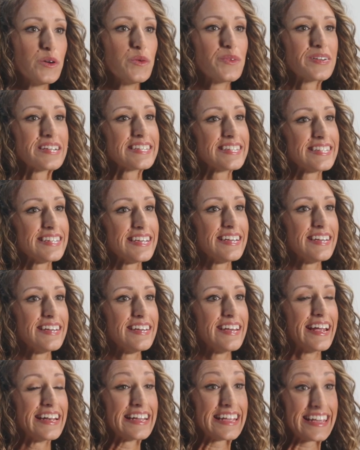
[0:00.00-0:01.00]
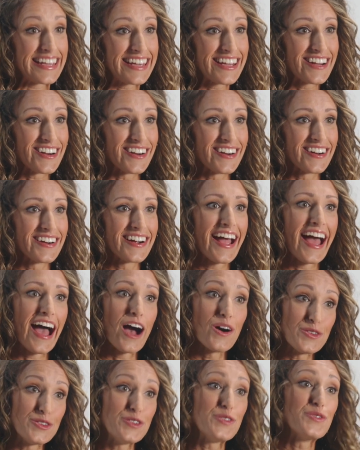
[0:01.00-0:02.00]
We wanna see and hear
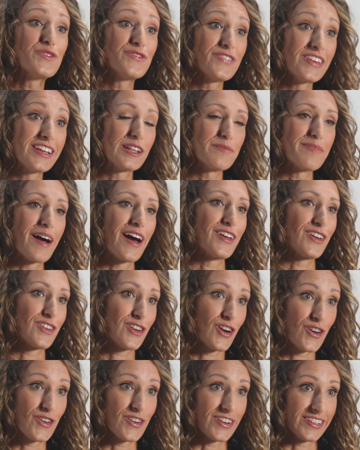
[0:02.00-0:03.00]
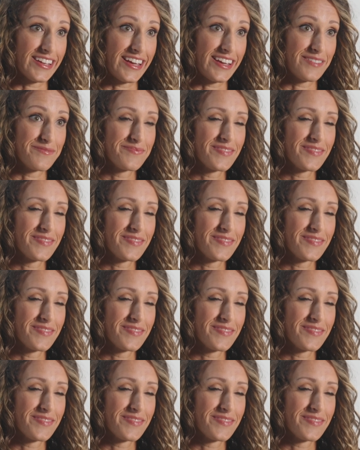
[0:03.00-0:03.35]
how you feel about it currently.